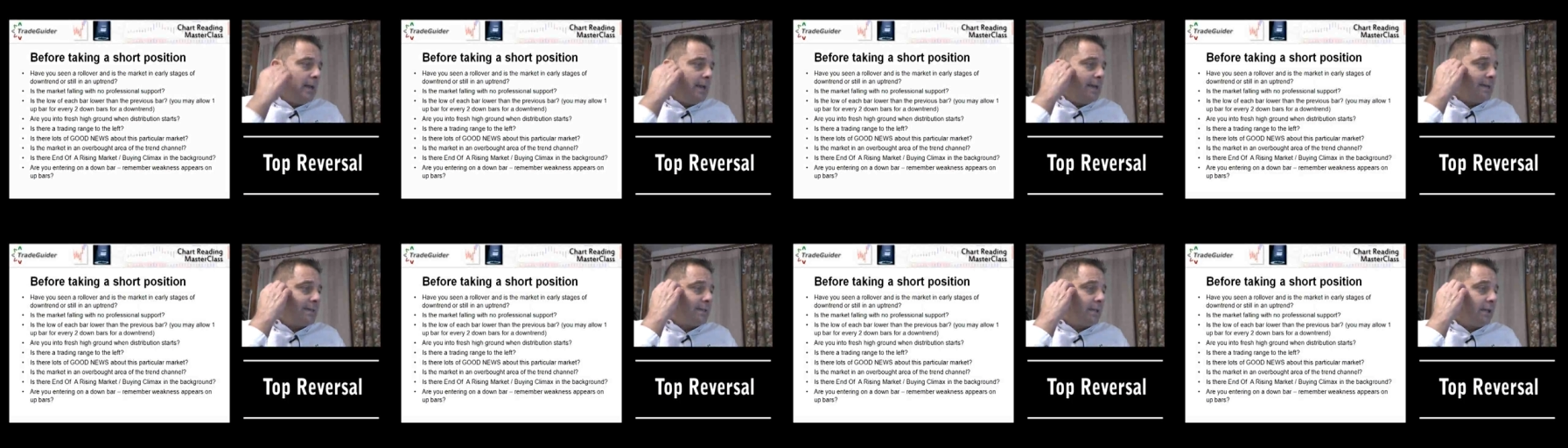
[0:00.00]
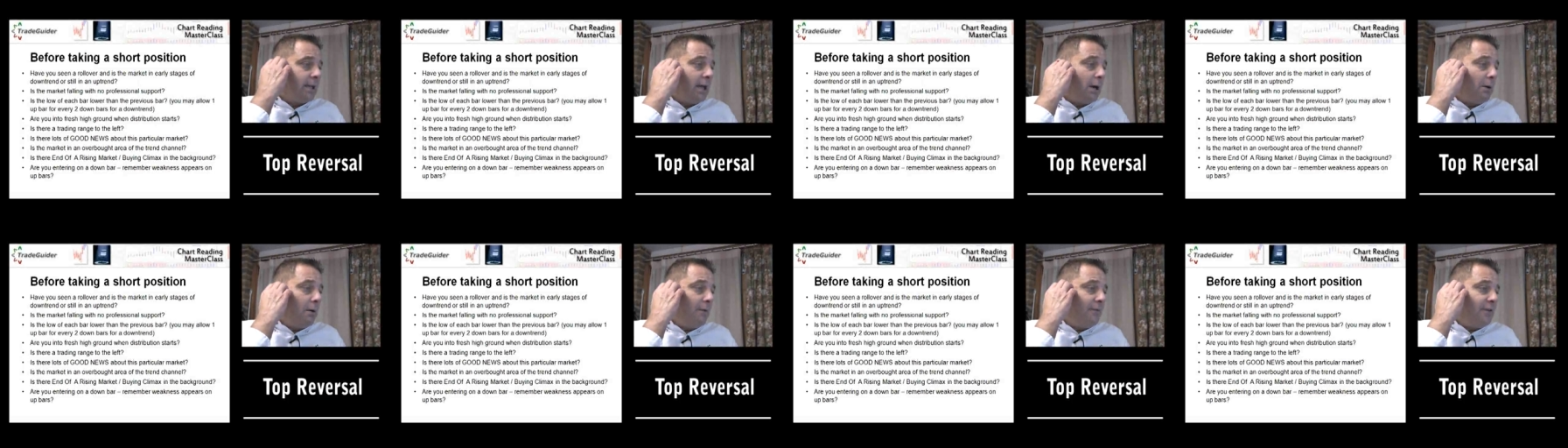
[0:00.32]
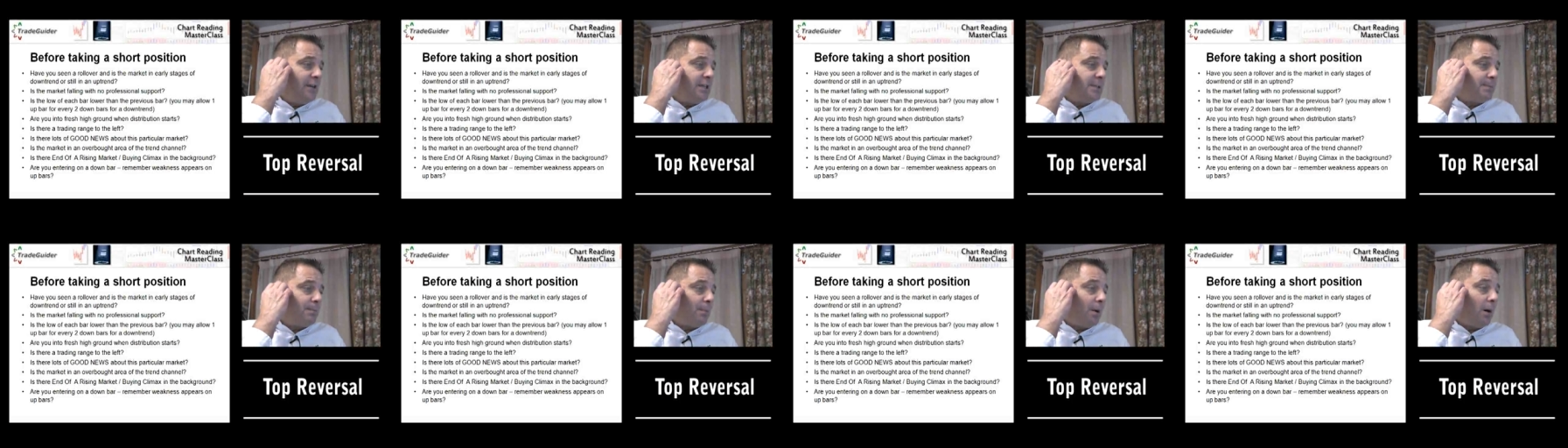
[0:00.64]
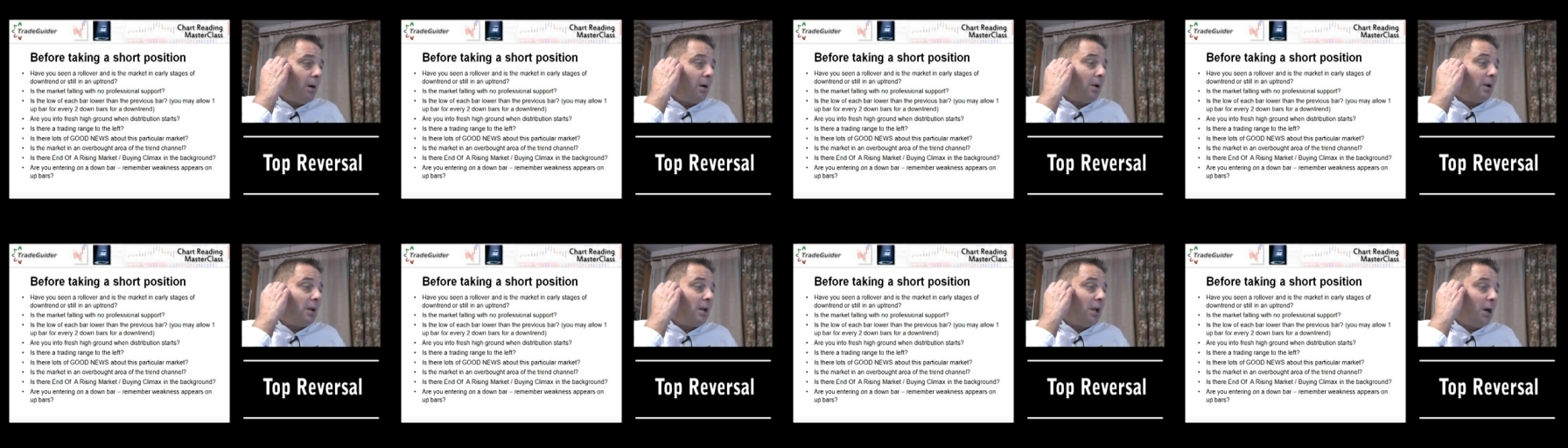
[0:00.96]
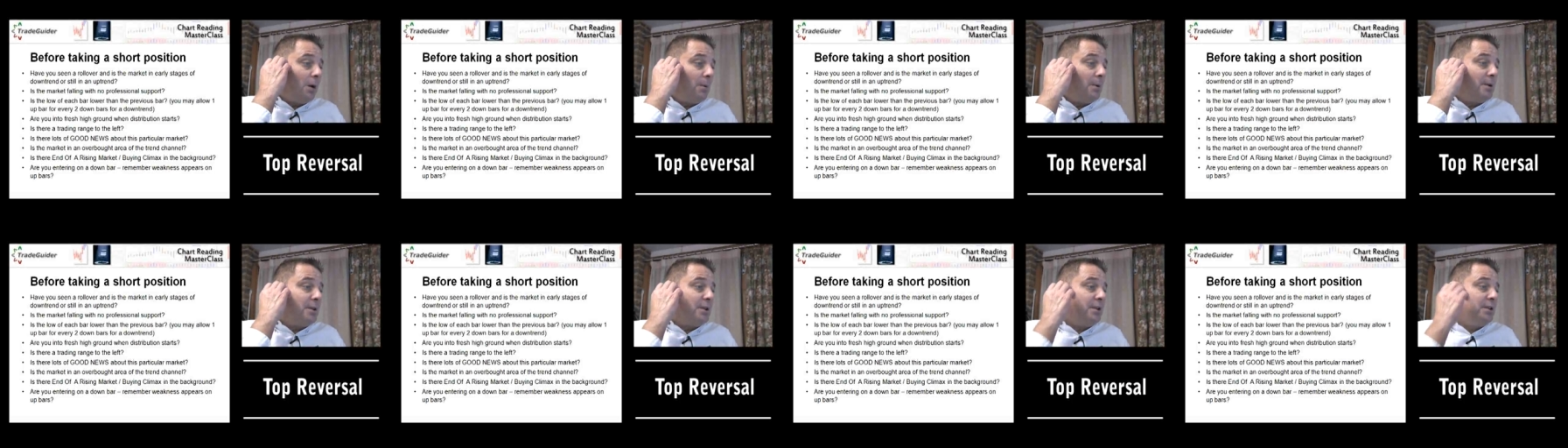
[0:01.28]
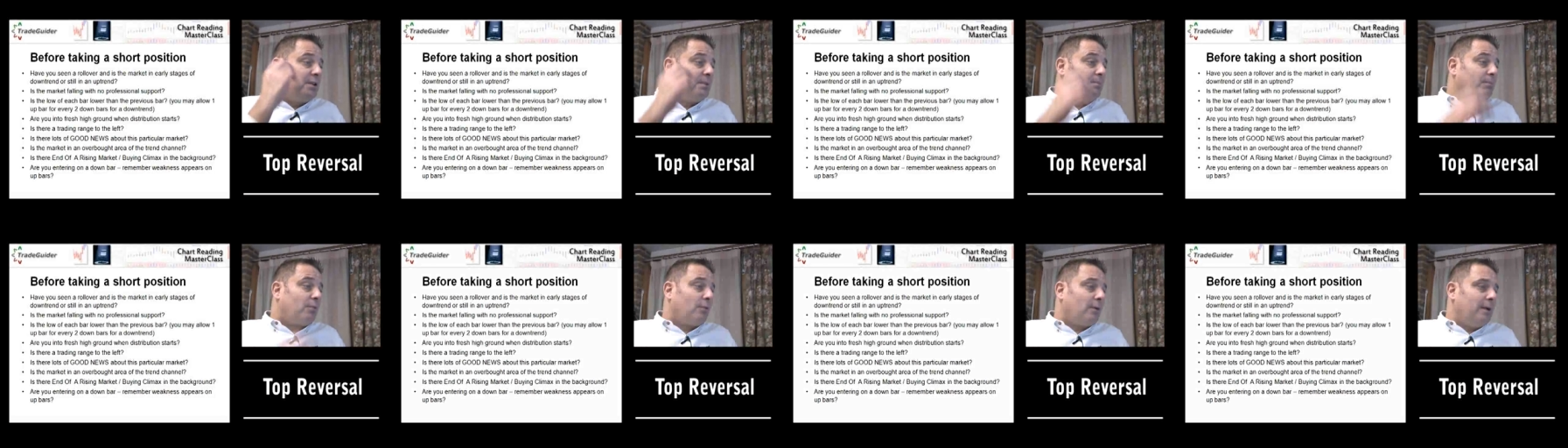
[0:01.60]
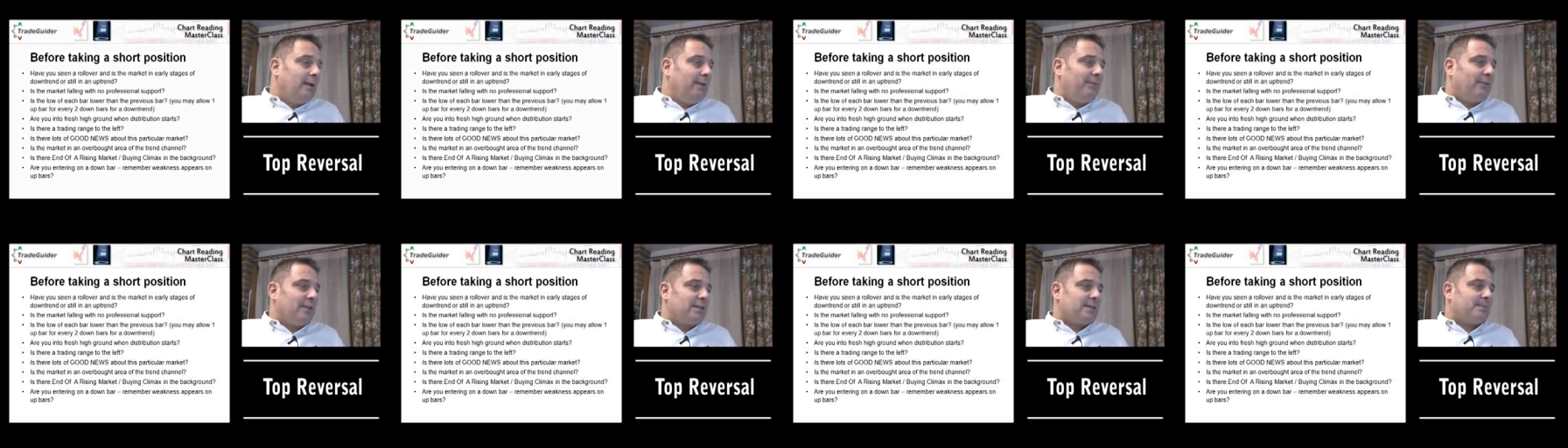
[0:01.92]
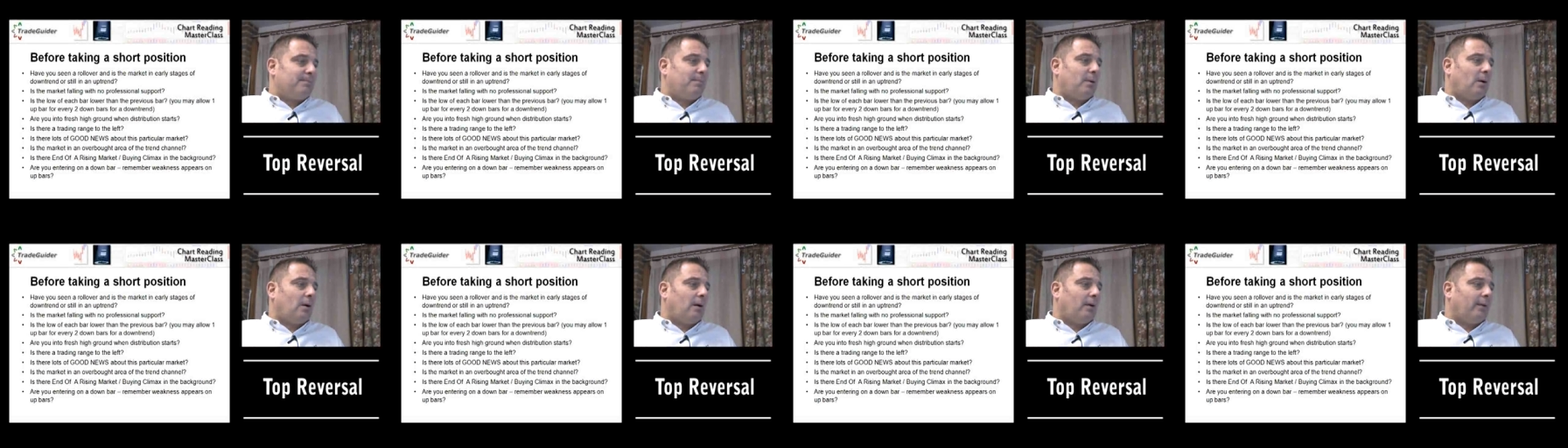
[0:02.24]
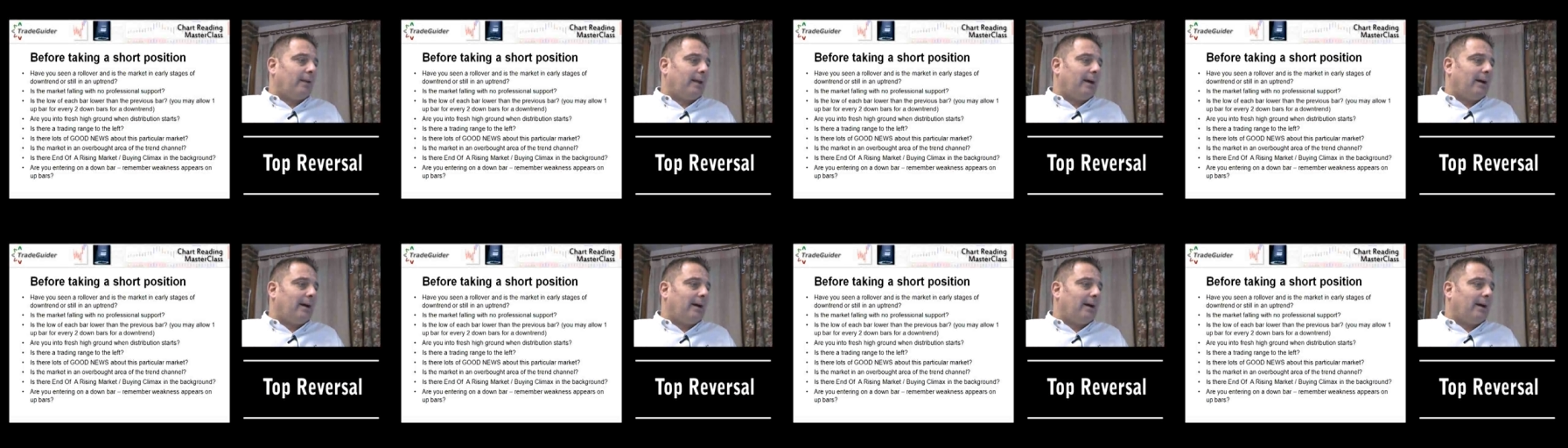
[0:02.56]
Is the low of each bar lower than the previous bar?